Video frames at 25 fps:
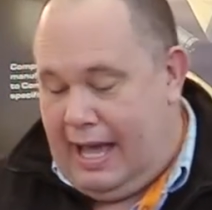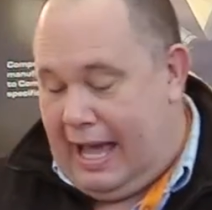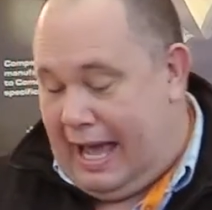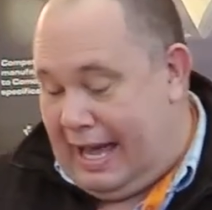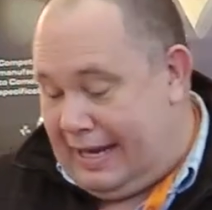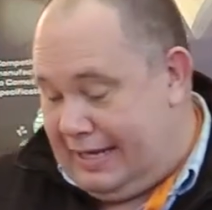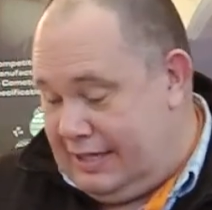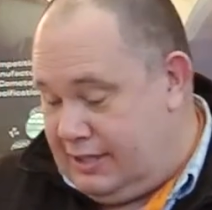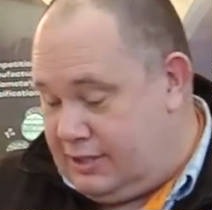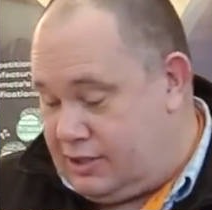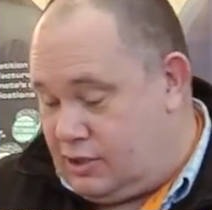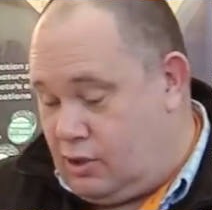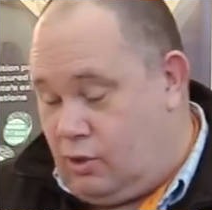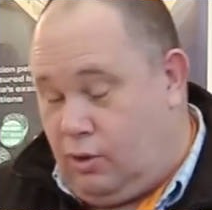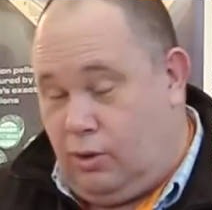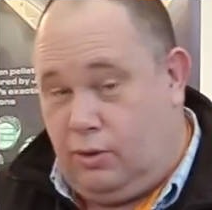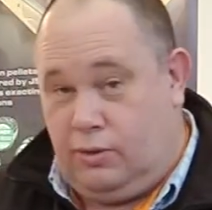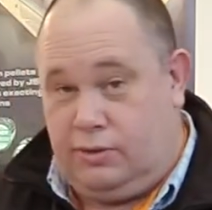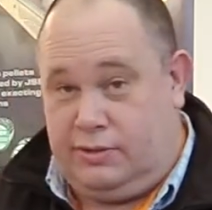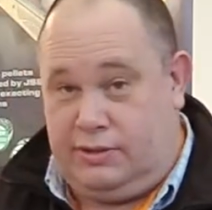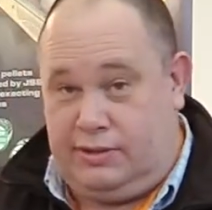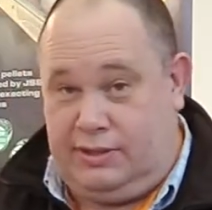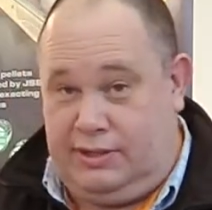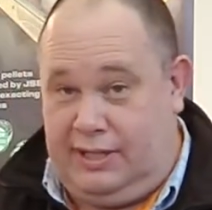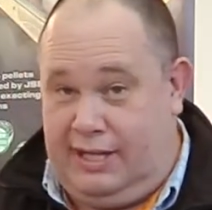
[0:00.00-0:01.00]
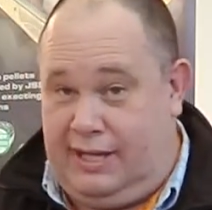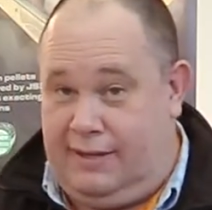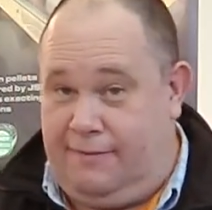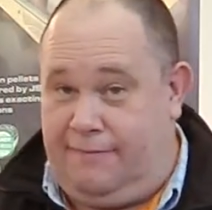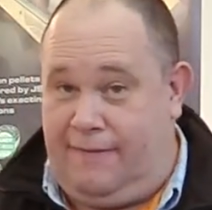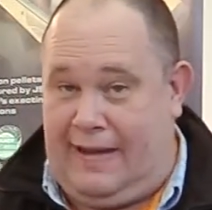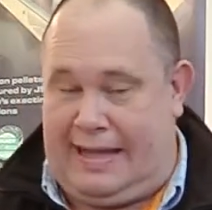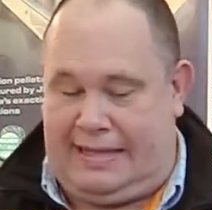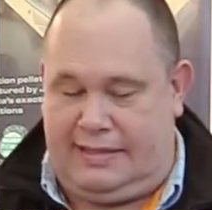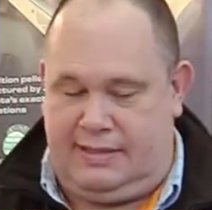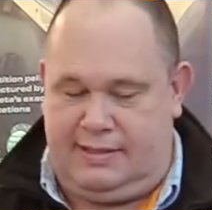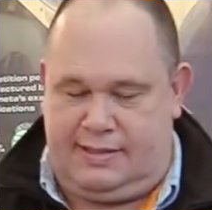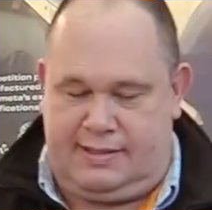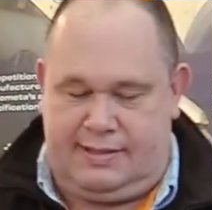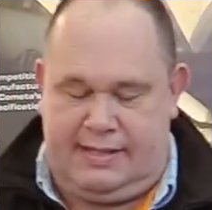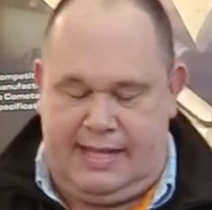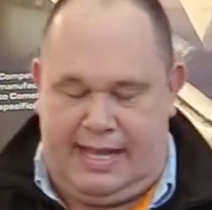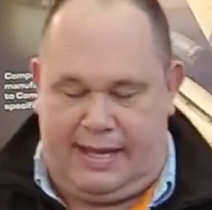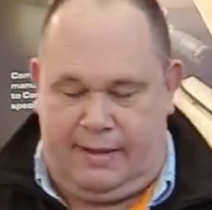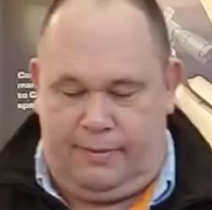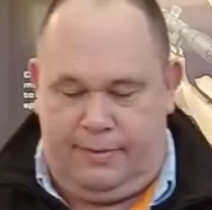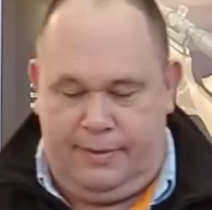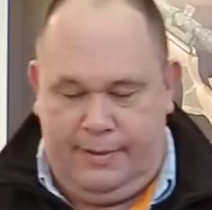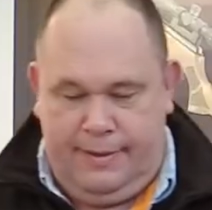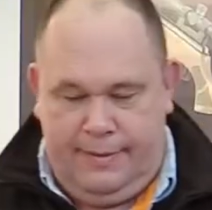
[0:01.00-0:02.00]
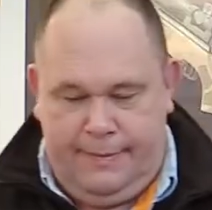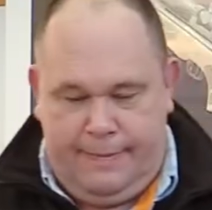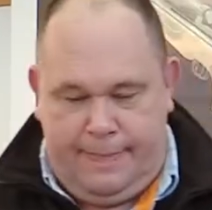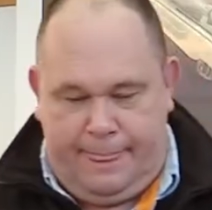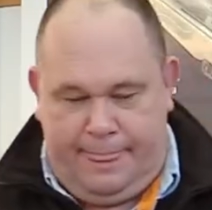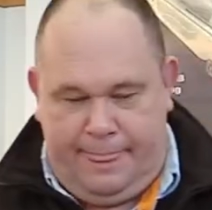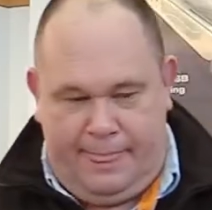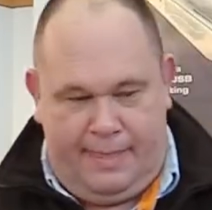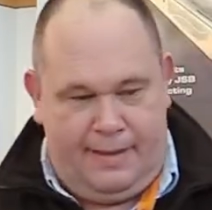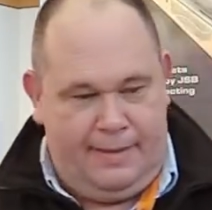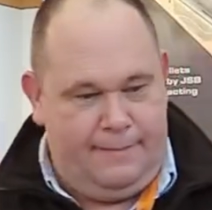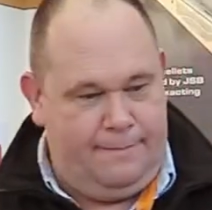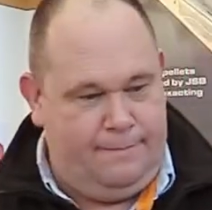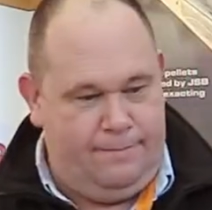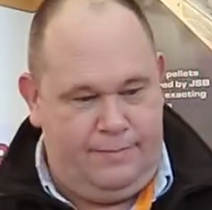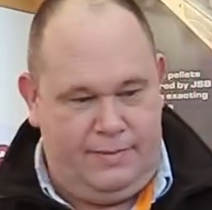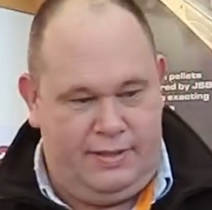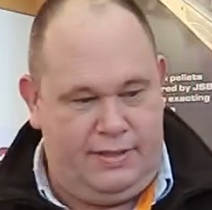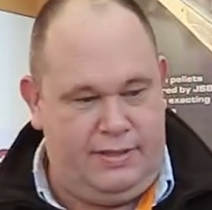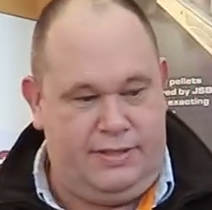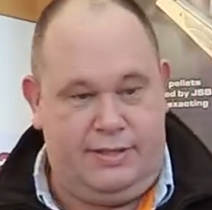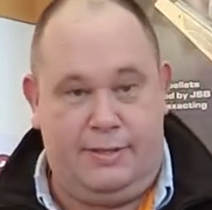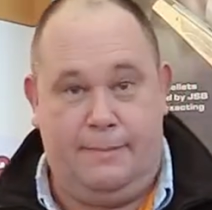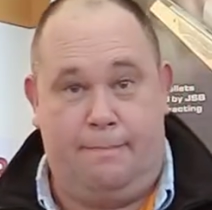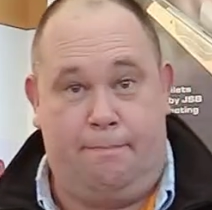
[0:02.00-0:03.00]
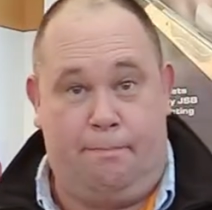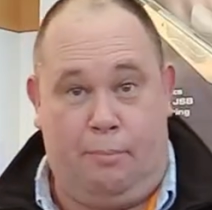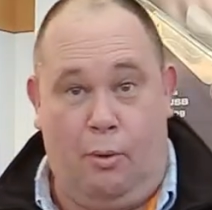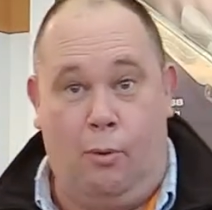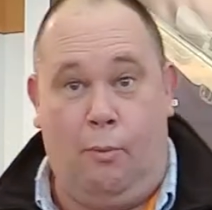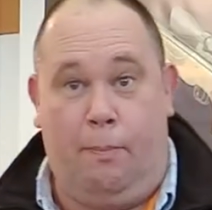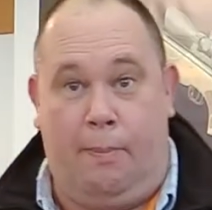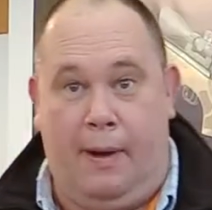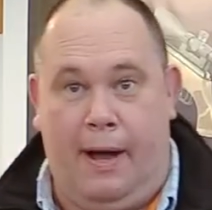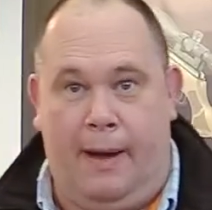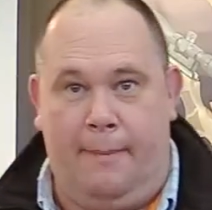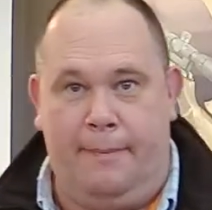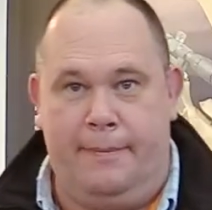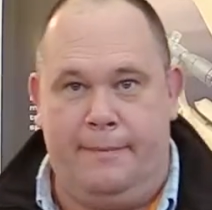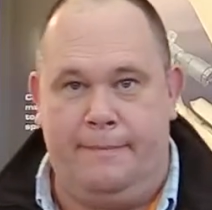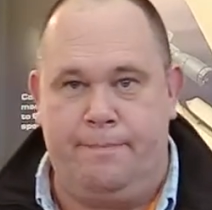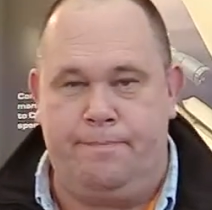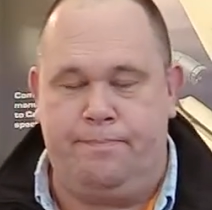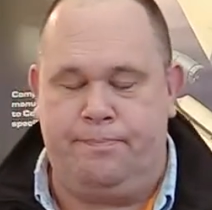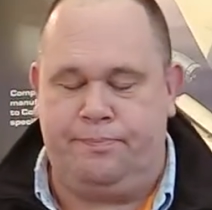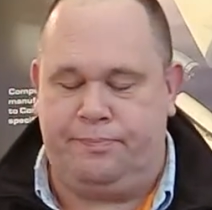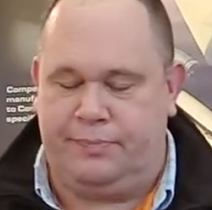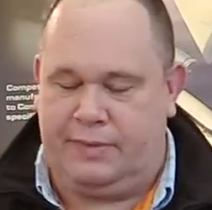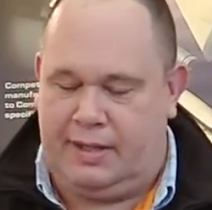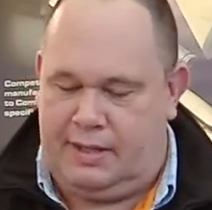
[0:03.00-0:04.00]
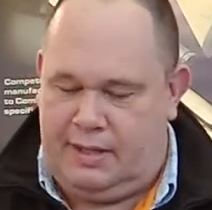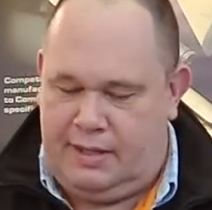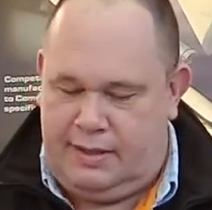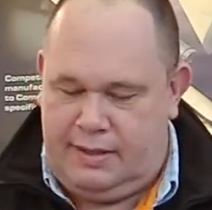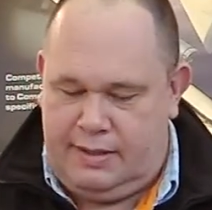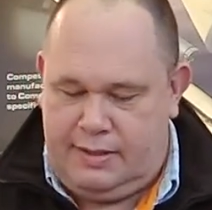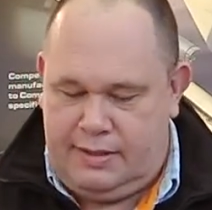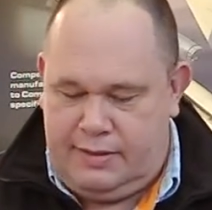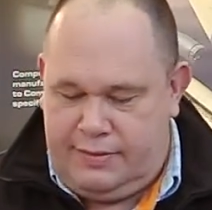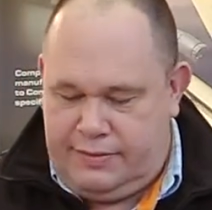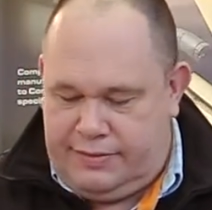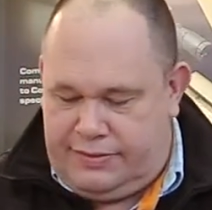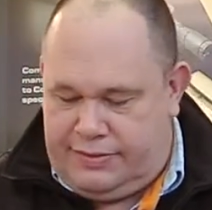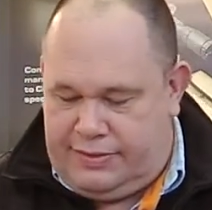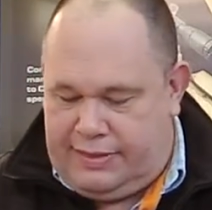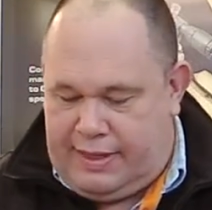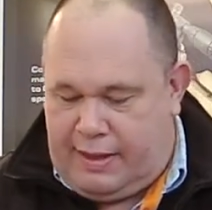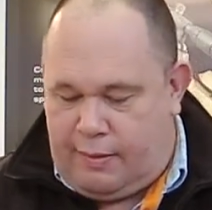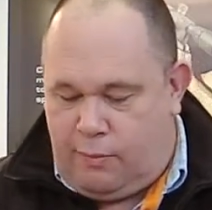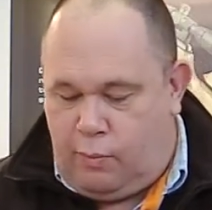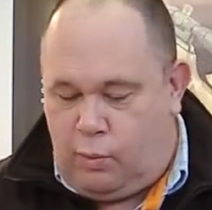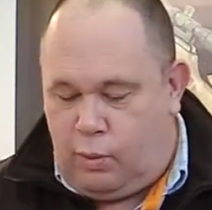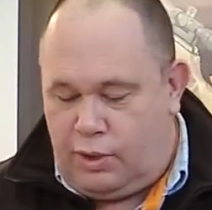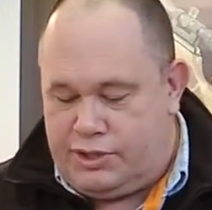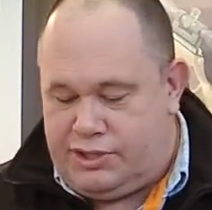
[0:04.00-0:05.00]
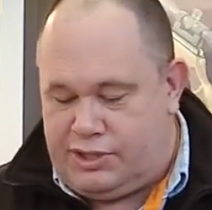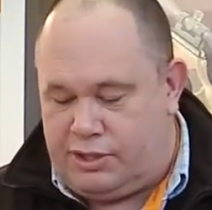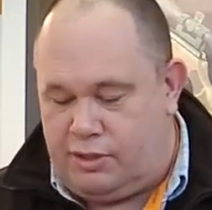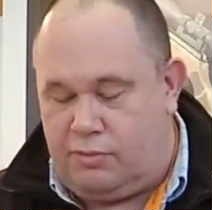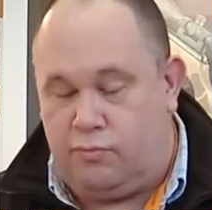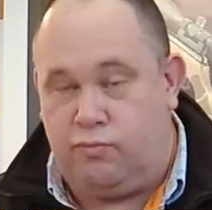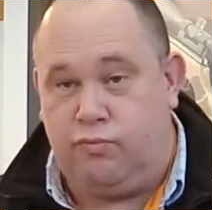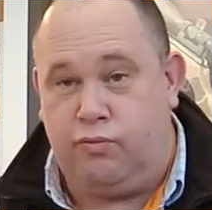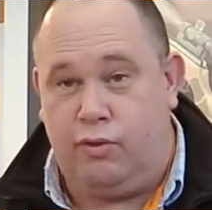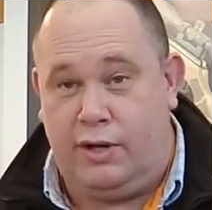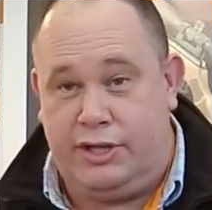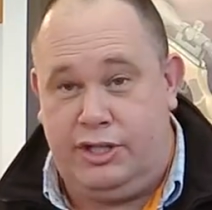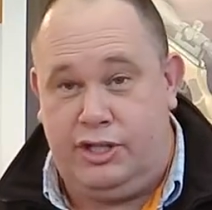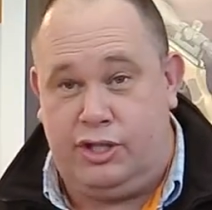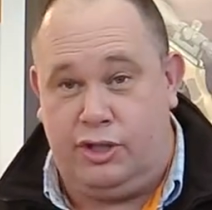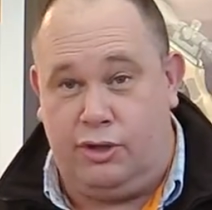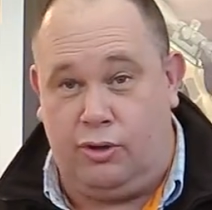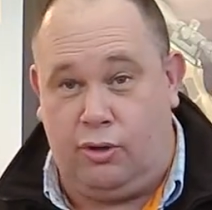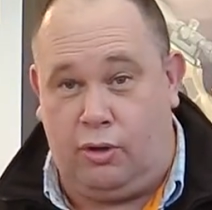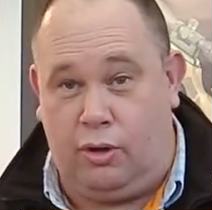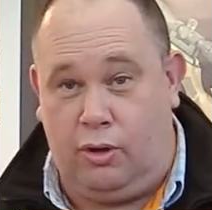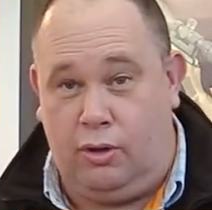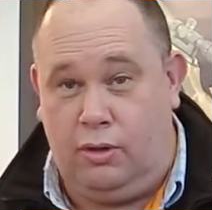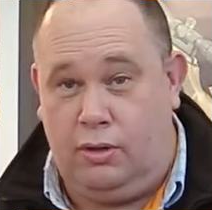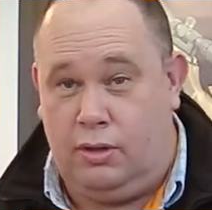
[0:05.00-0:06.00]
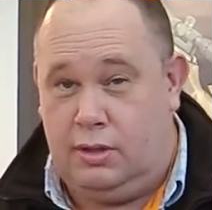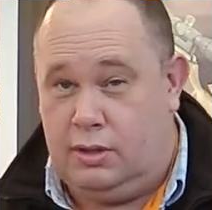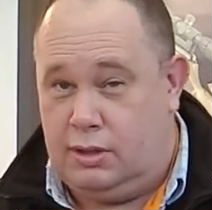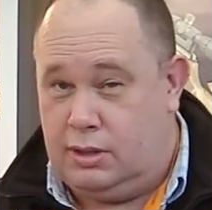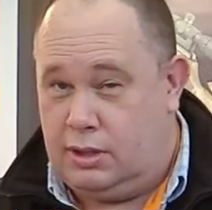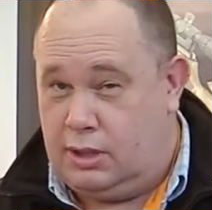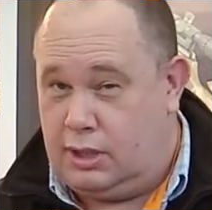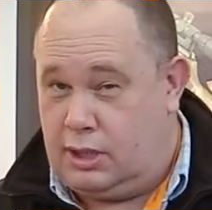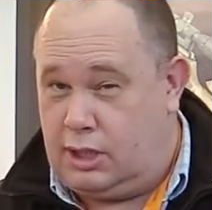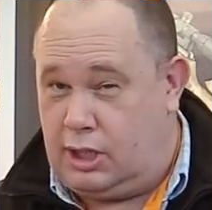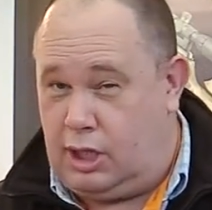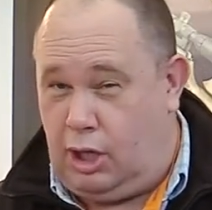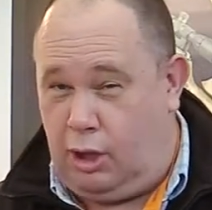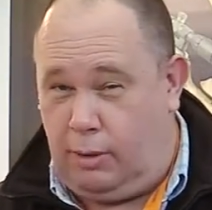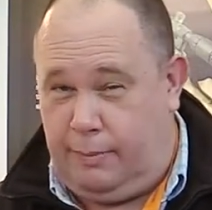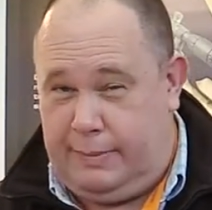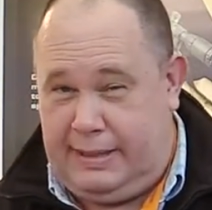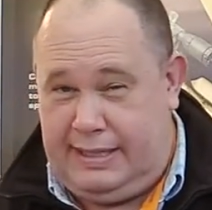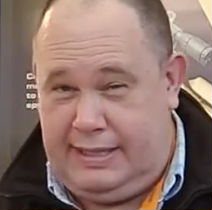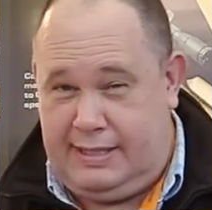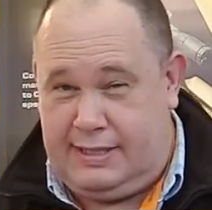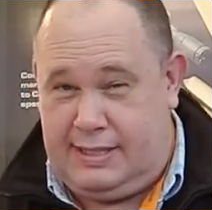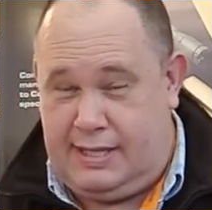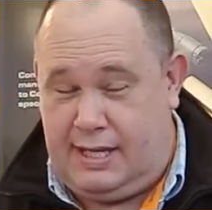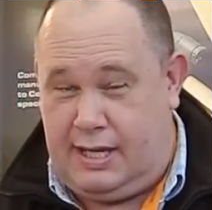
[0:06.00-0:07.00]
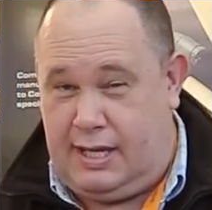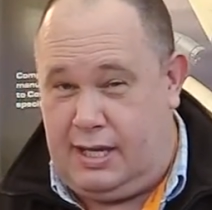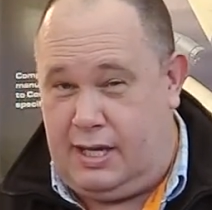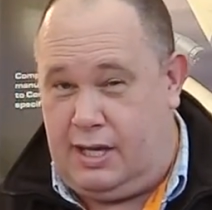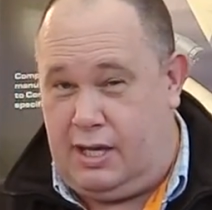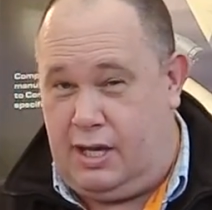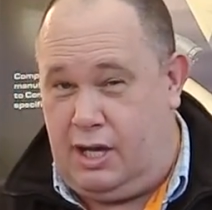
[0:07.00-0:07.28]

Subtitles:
and it's called the Advance. Now, it's a Bulpup. There was an original Cometa